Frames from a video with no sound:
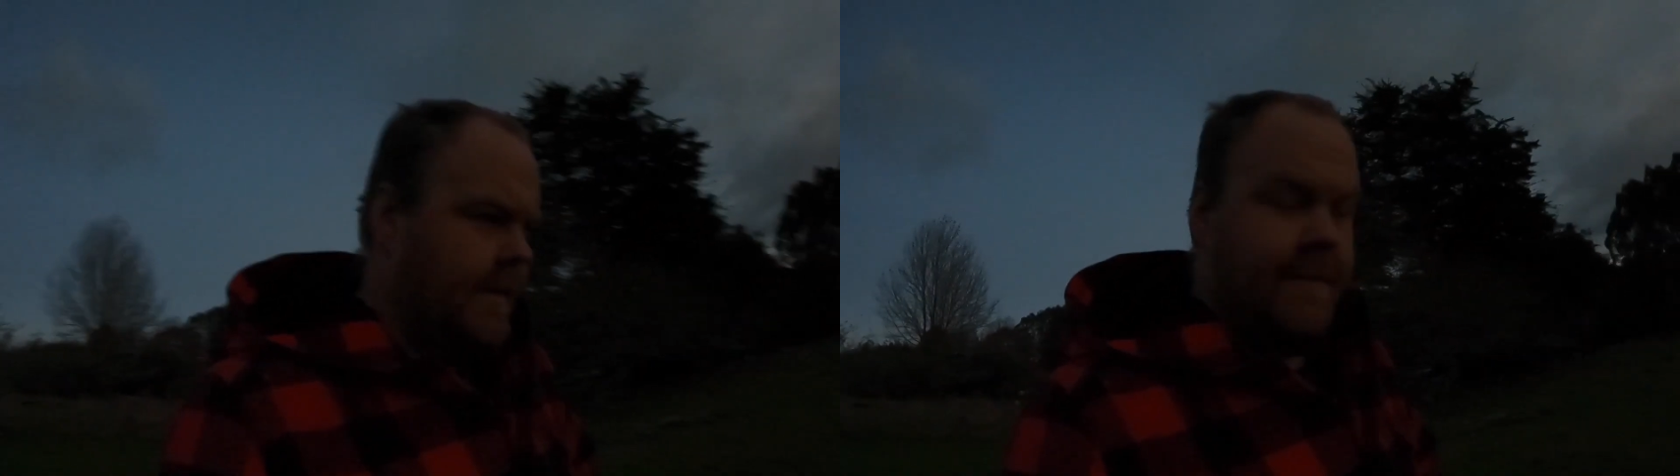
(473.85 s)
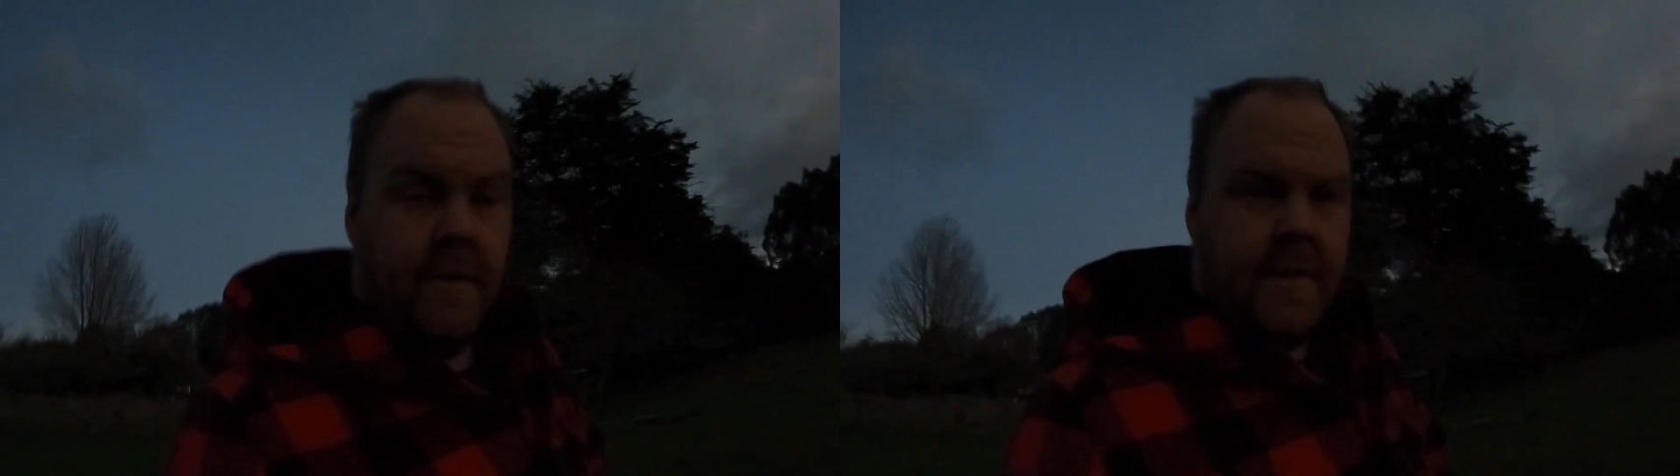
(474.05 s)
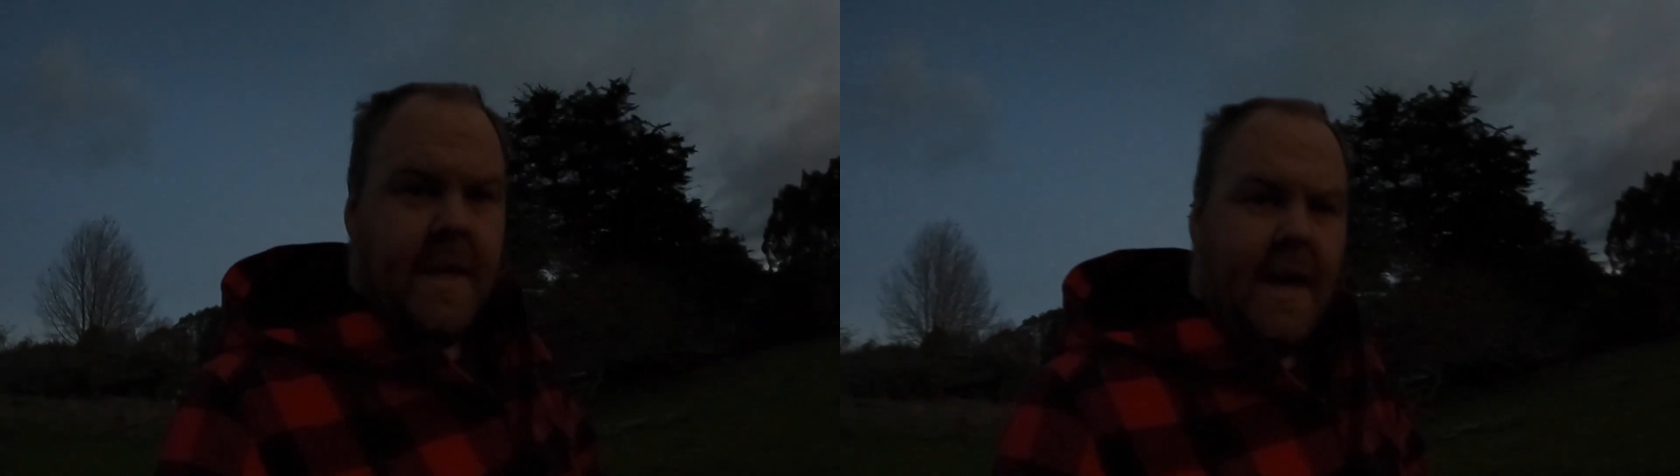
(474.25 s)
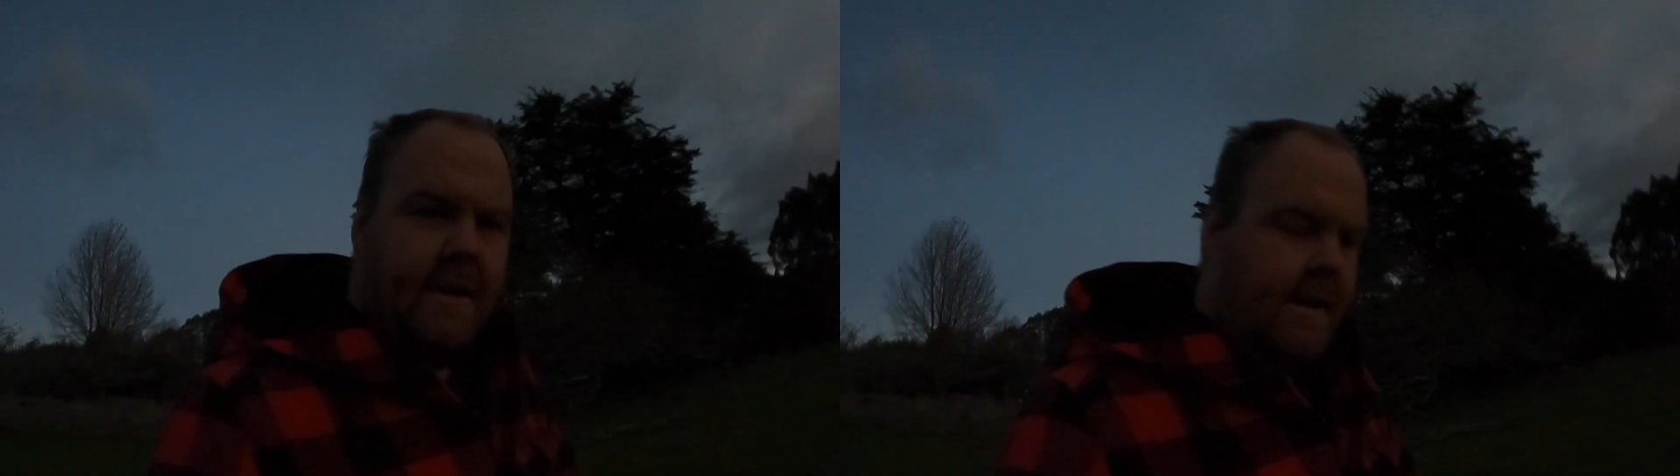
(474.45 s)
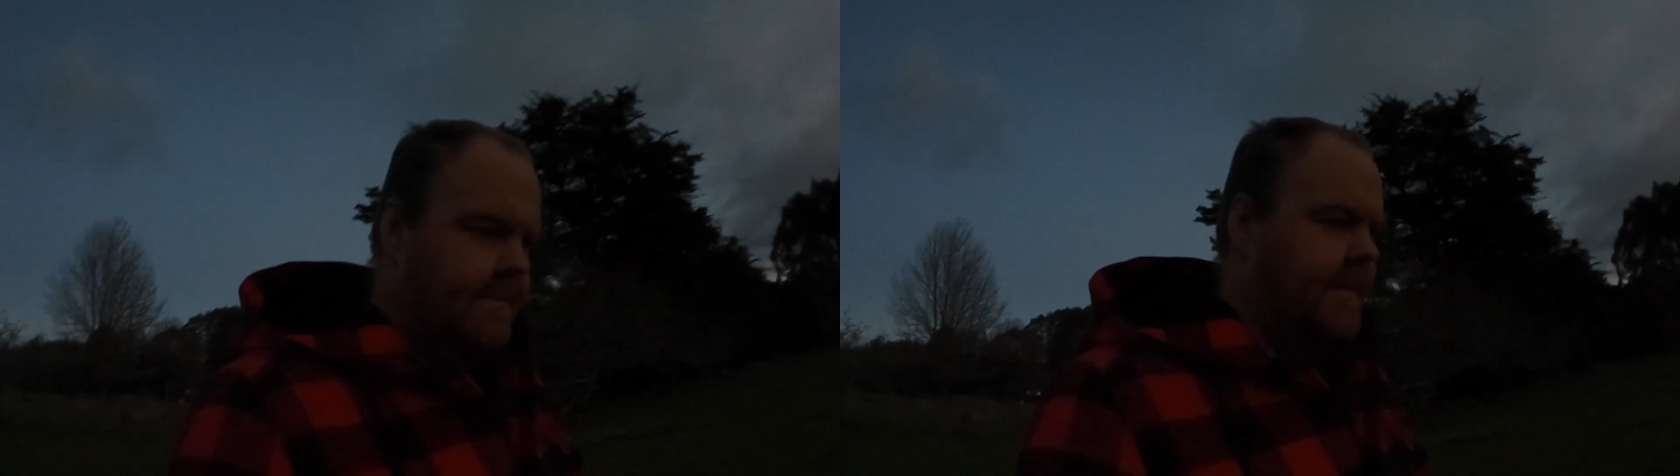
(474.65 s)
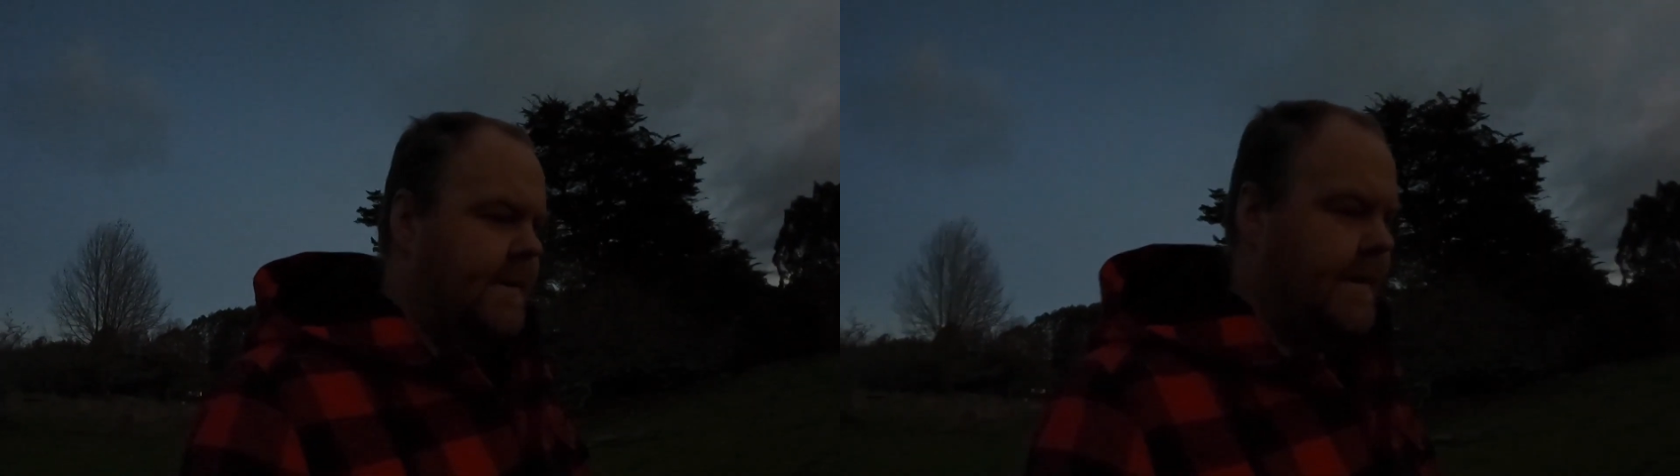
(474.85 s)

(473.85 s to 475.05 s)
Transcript: fill the car up